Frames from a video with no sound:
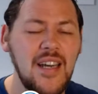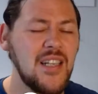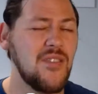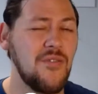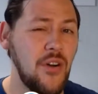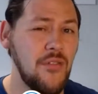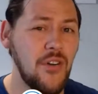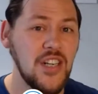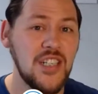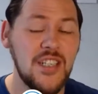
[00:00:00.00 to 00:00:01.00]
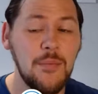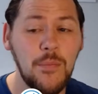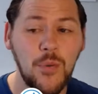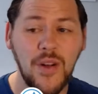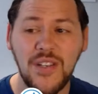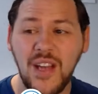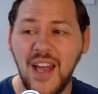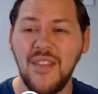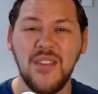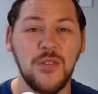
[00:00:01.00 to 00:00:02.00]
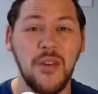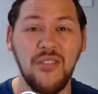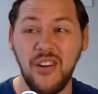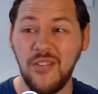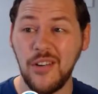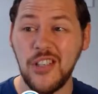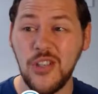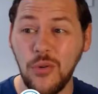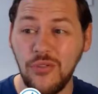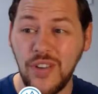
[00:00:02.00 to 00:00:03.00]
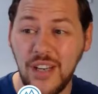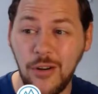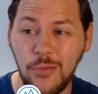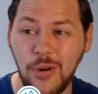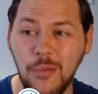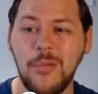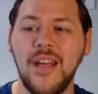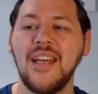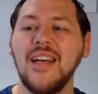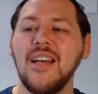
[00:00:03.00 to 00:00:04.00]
It's a very, very simple one, and this will be a very, very short video probably.